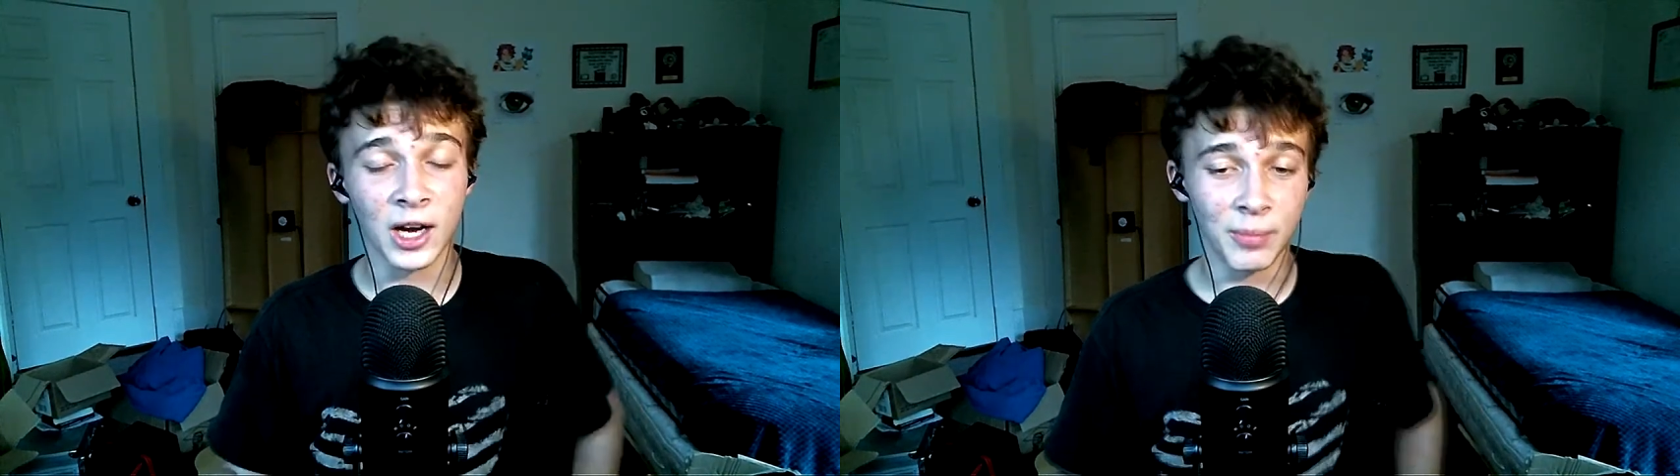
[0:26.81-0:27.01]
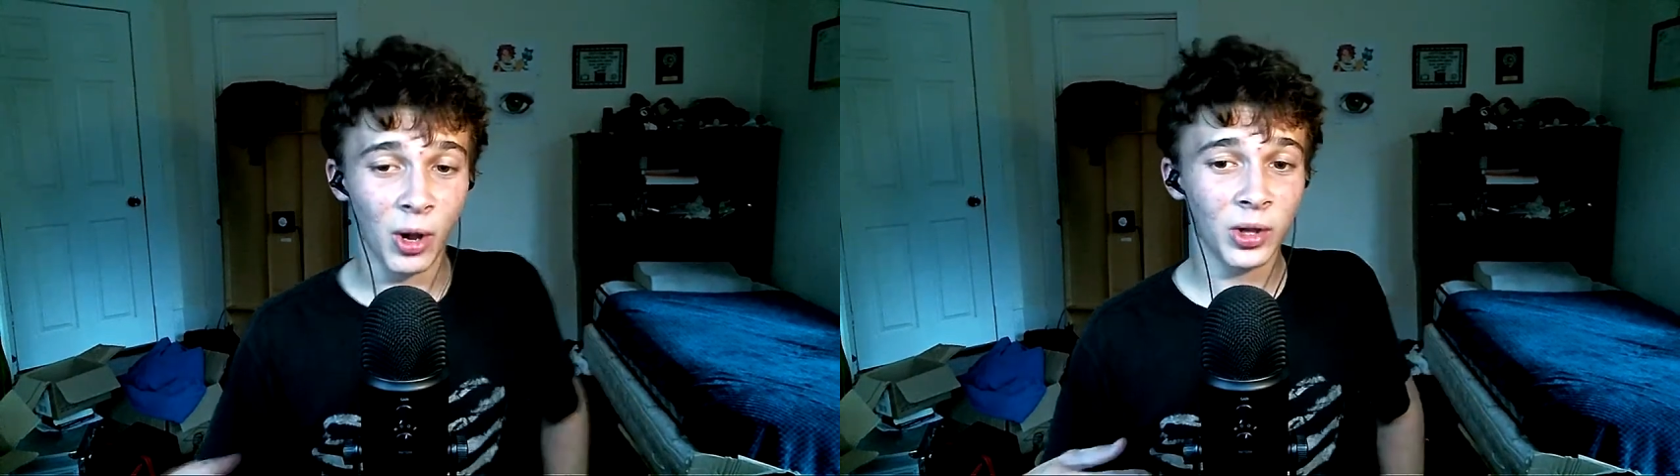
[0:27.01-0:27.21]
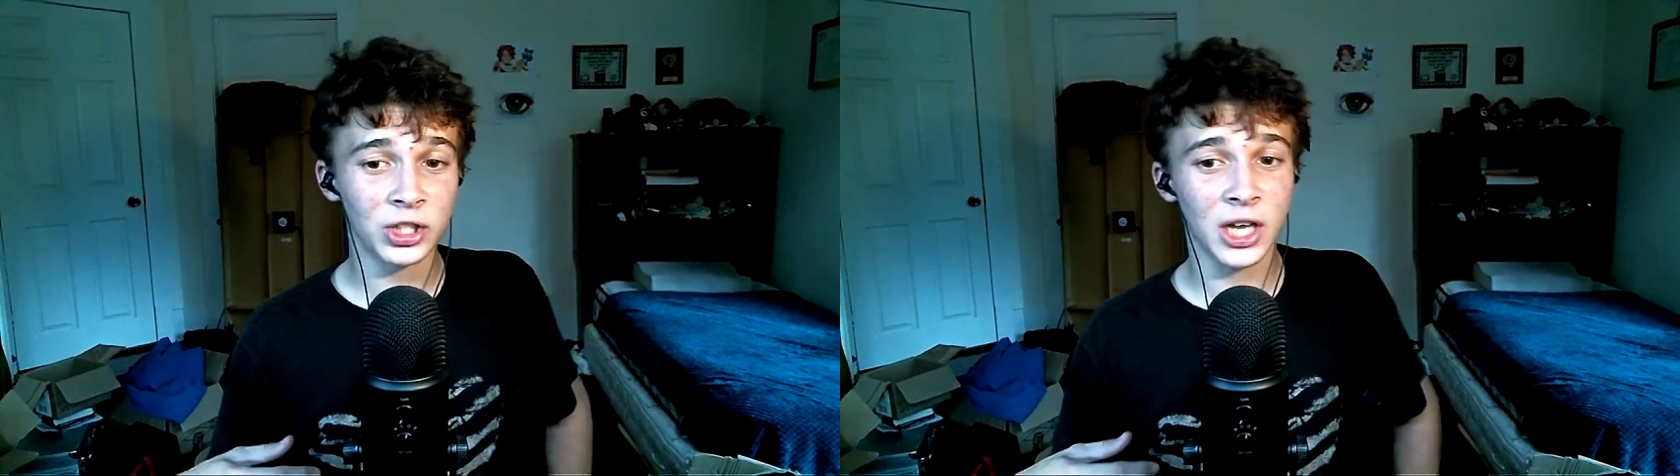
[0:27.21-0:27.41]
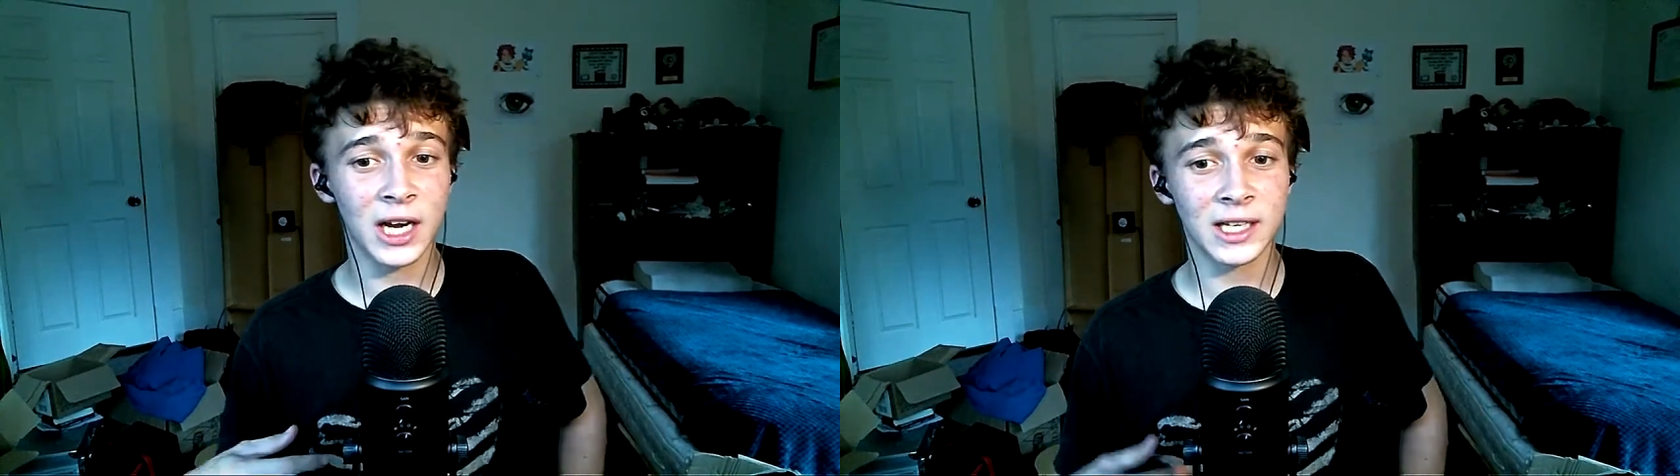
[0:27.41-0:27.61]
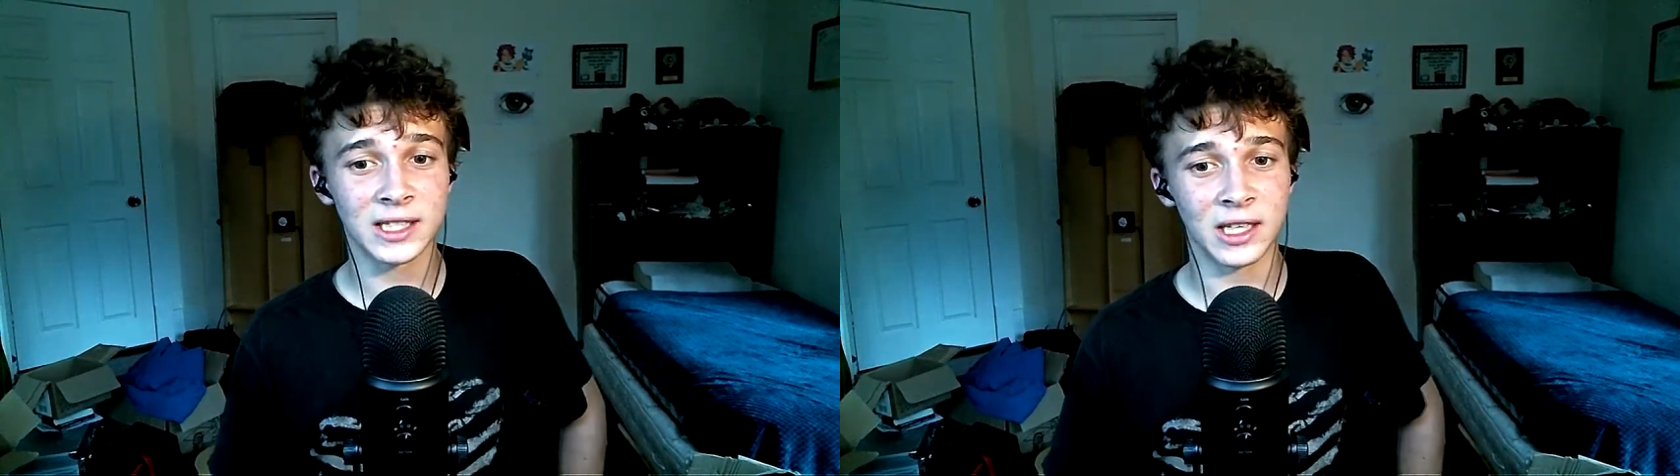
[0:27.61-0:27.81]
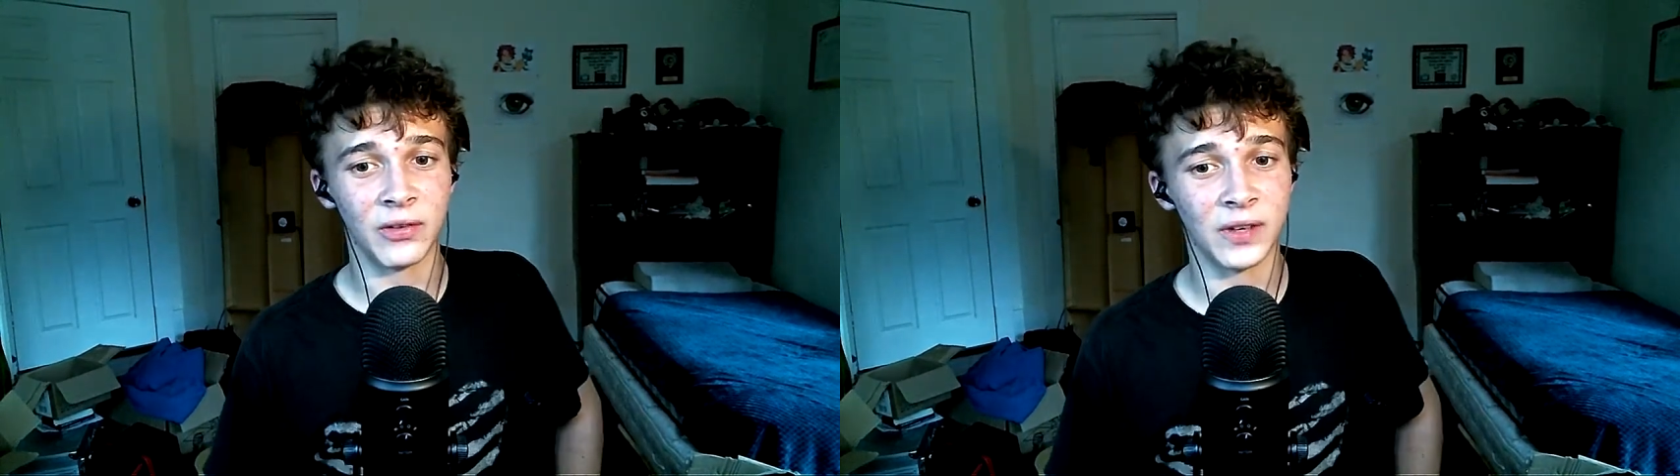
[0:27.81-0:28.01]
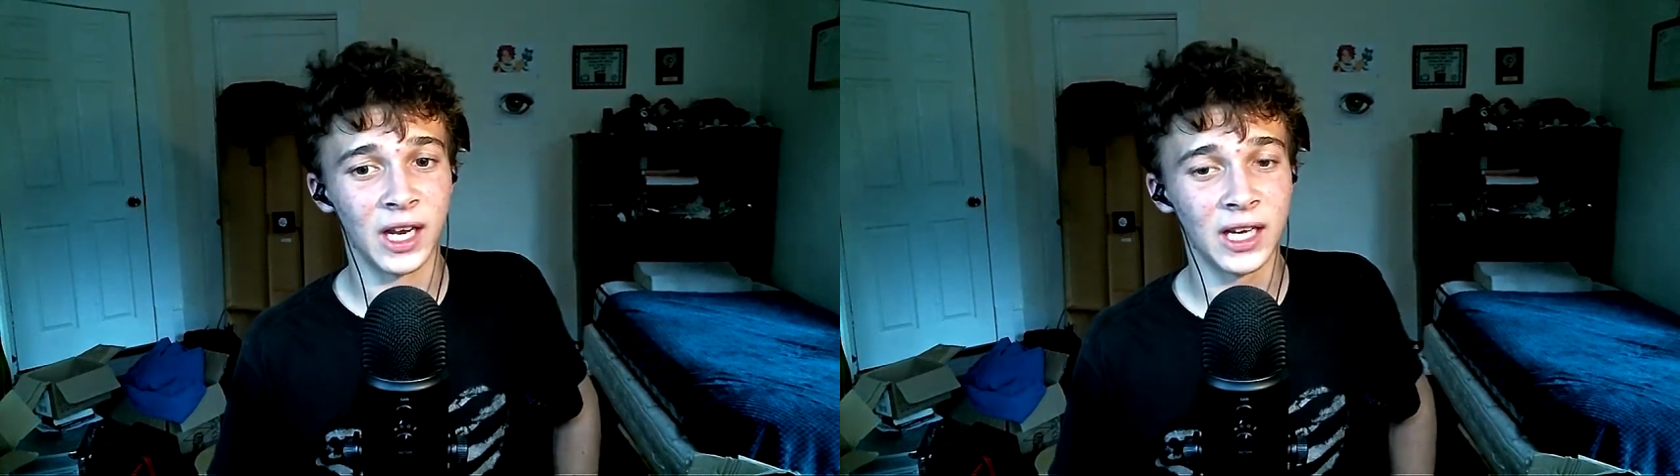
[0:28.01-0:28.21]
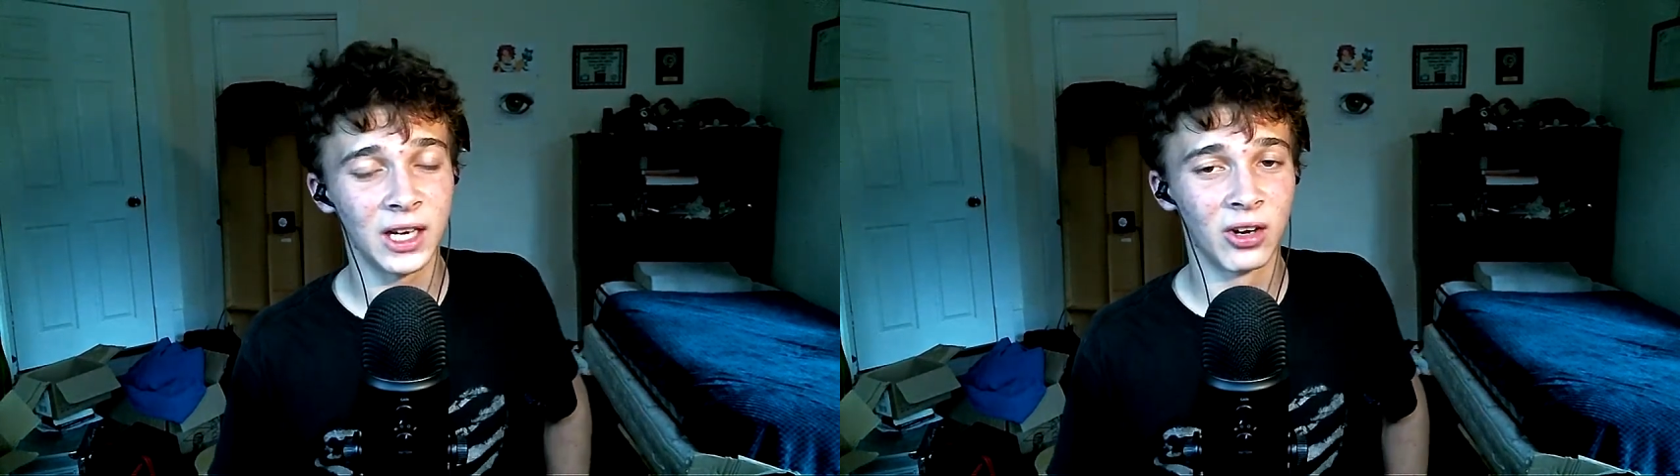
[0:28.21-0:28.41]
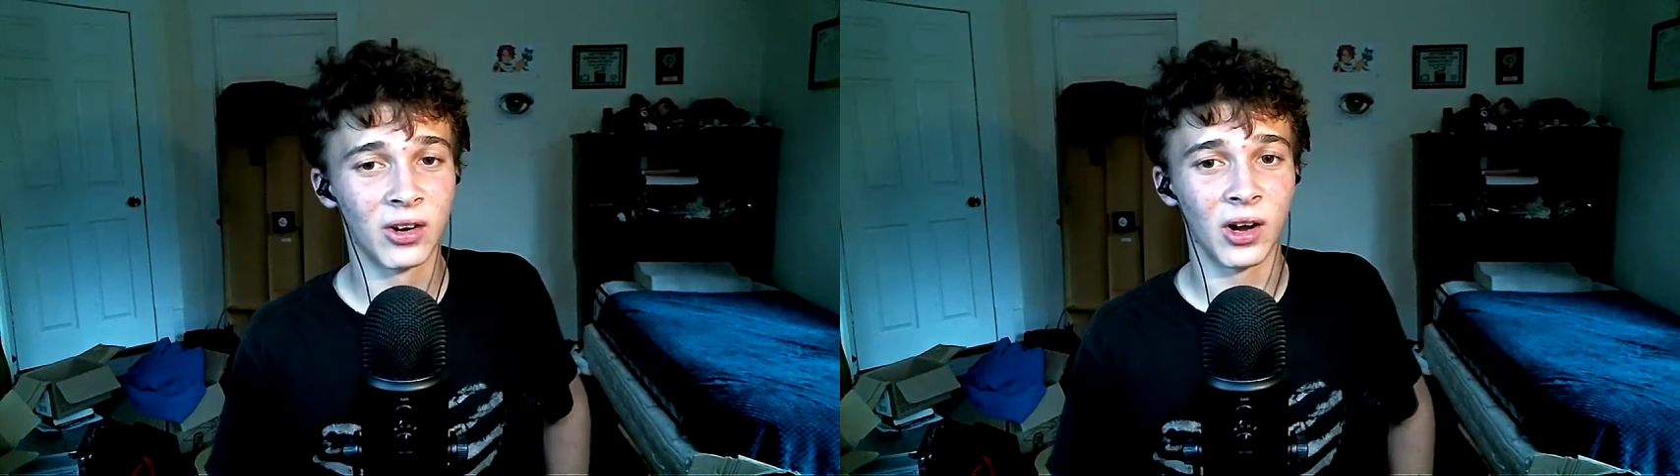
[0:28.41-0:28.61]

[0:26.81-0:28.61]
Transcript: apologize if you hear